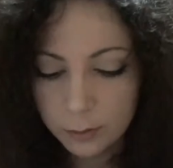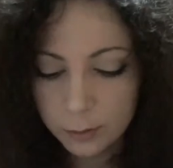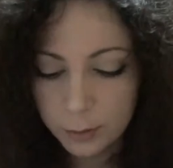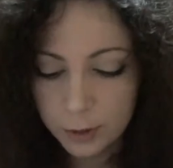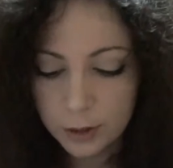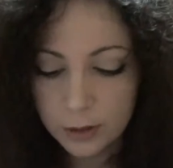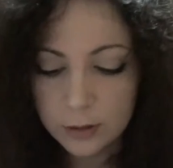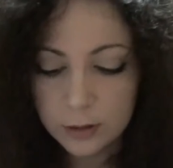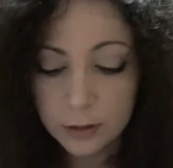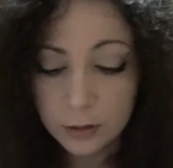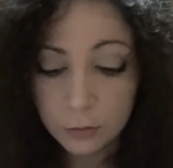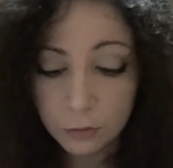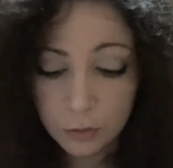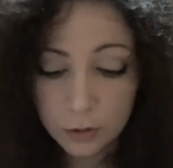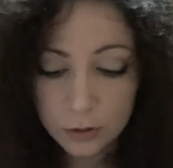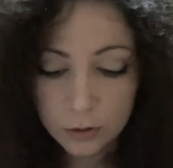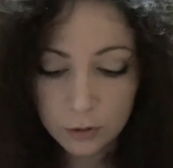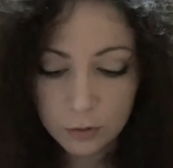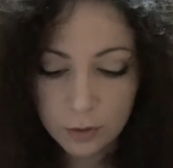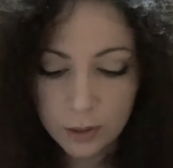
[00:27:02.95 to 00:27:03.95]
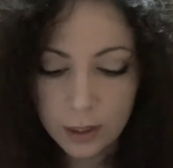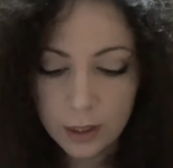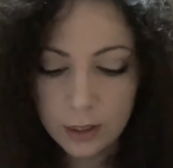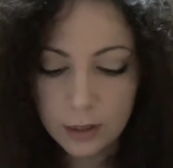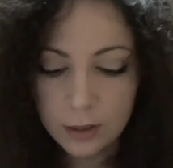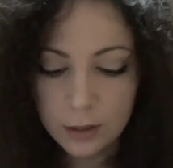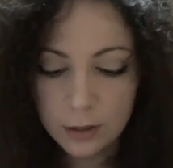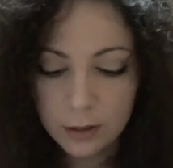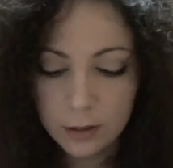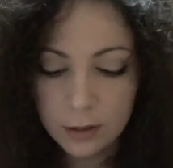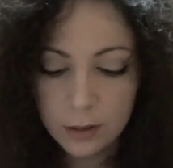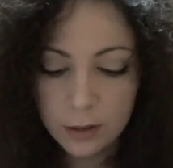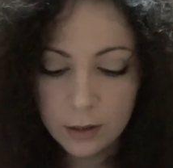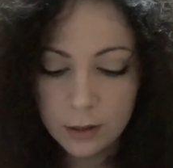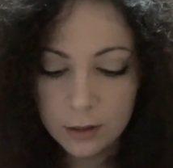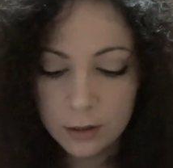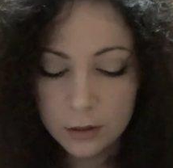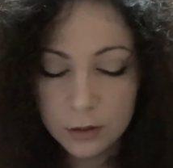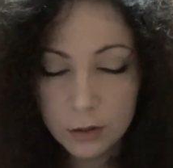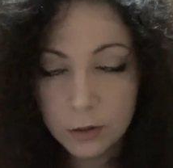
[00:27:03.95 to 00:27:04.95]
parts it was green.
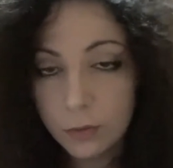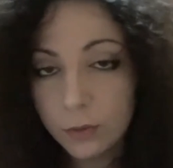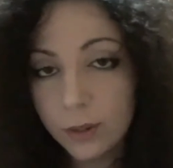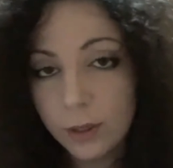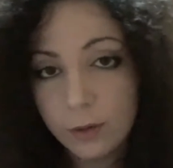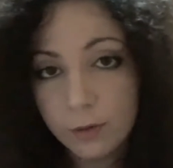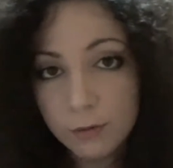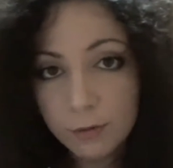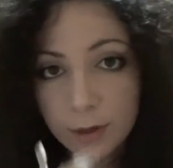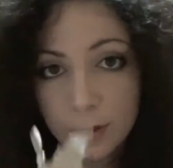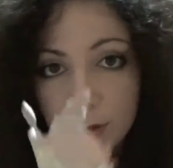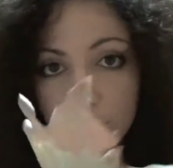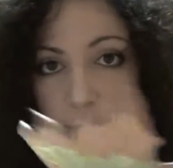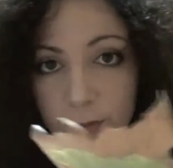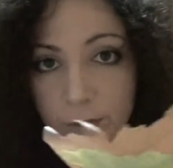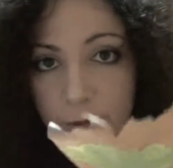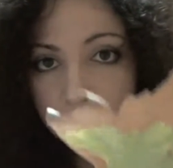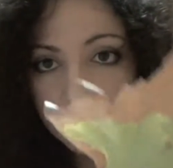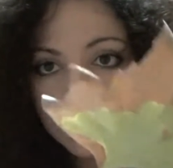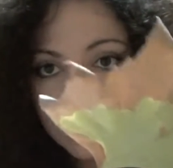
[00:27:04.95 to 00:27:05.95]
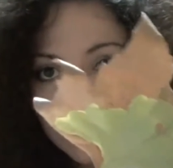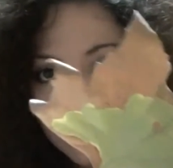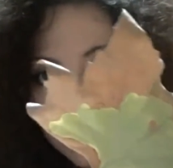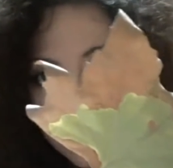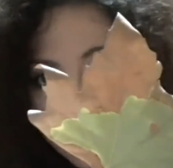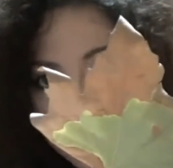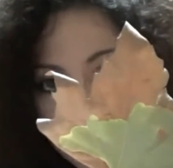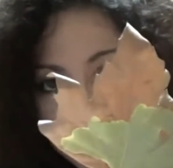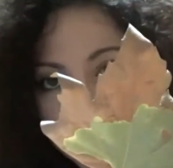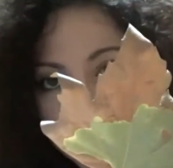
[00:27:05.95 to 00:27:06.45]
So when I found this